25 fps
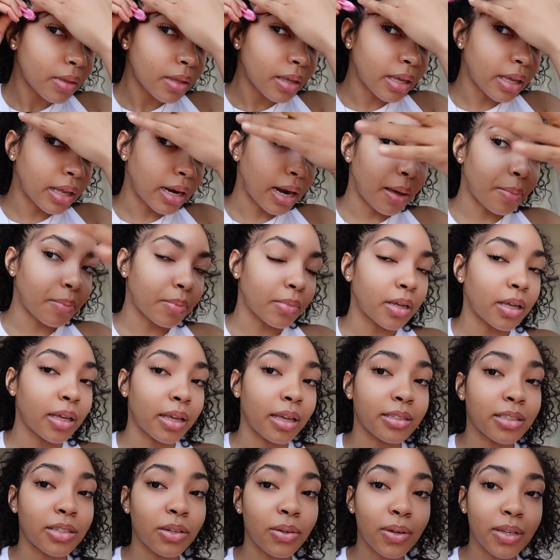And
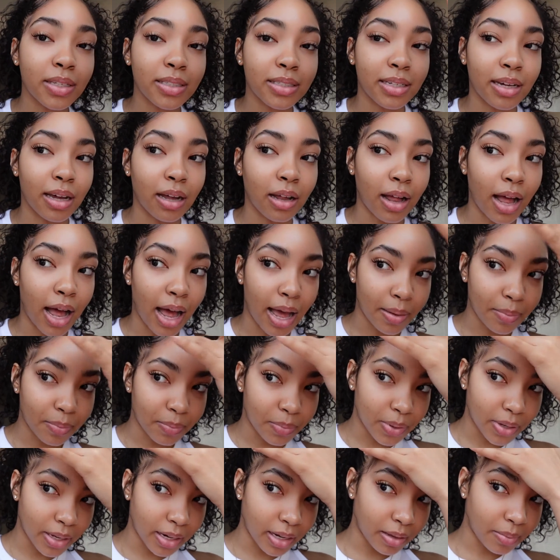as you can tell, I'm
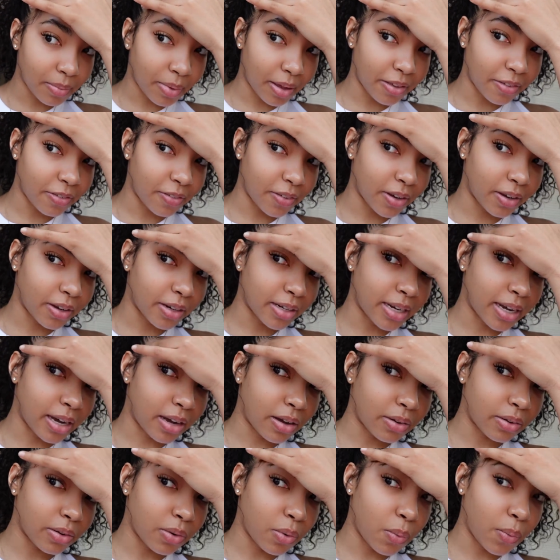putting my finger
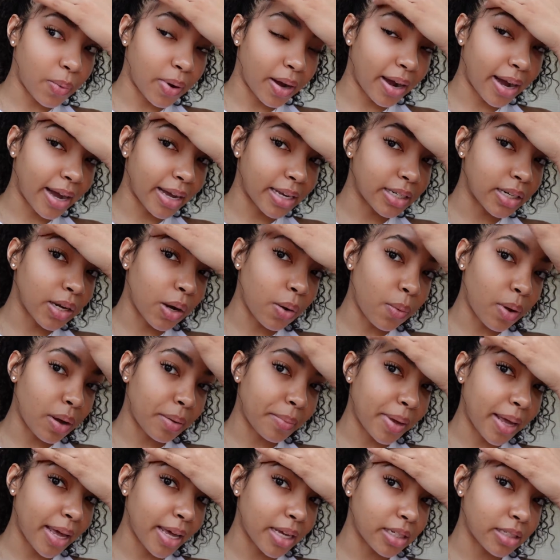down where I don't want
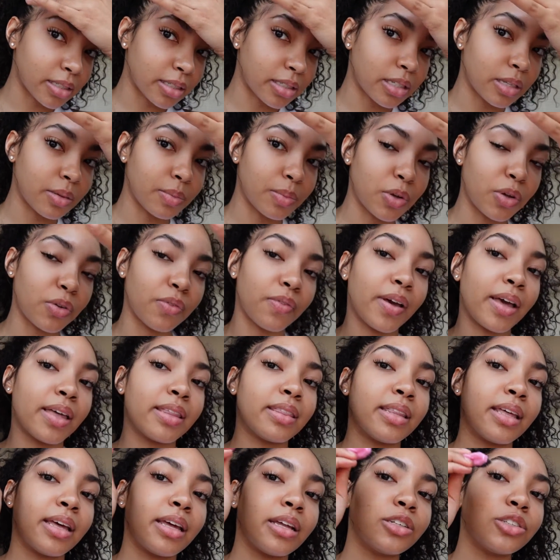my edges to move and
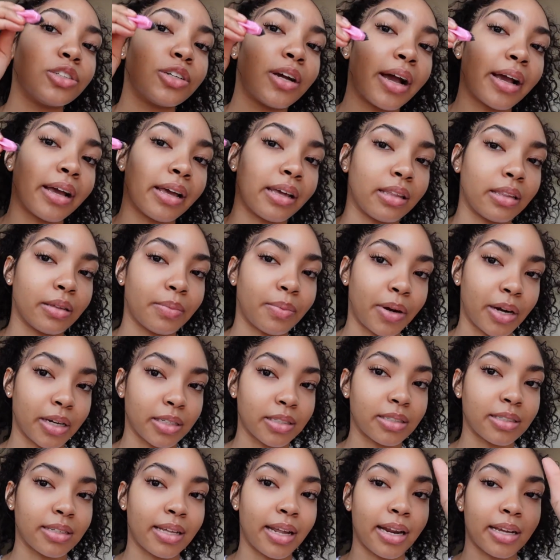then dragging the
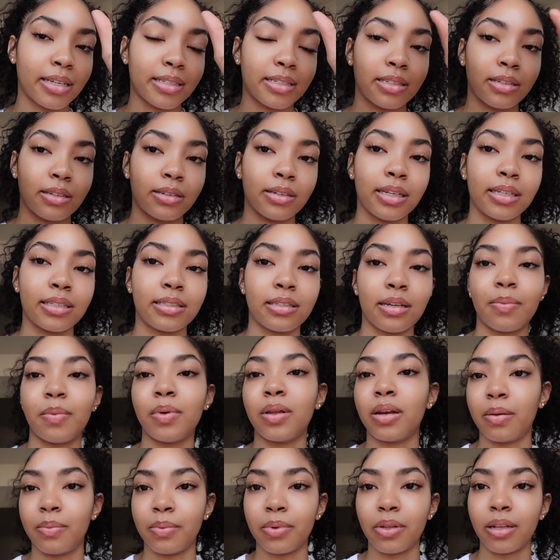parts that I still need to
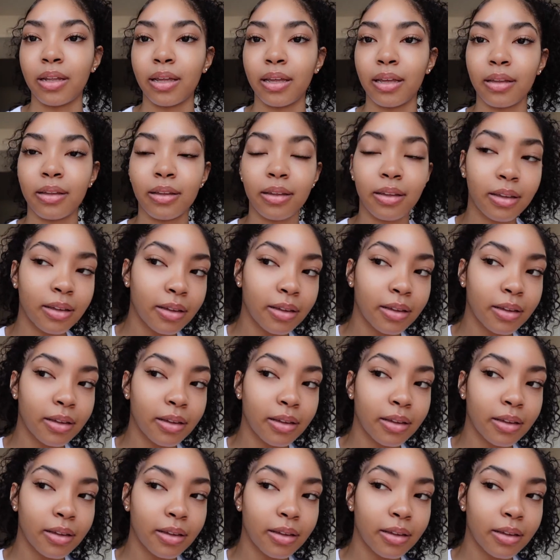manipulate.